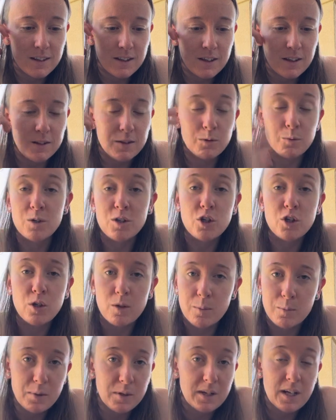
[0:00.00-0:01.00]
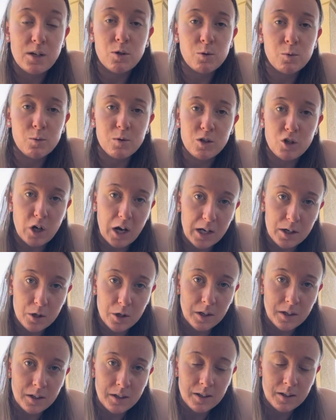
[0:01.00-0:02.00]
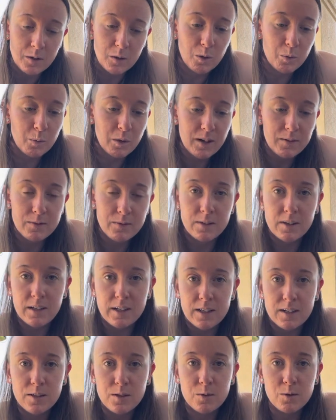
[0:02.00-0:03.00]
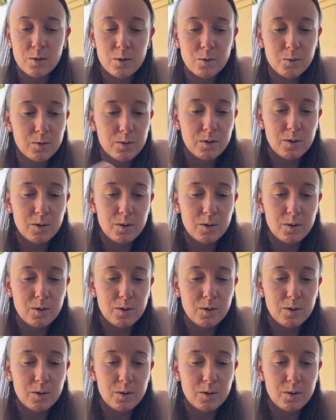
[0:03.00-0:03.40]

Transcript: the re potential rejection or whatever it is, or the,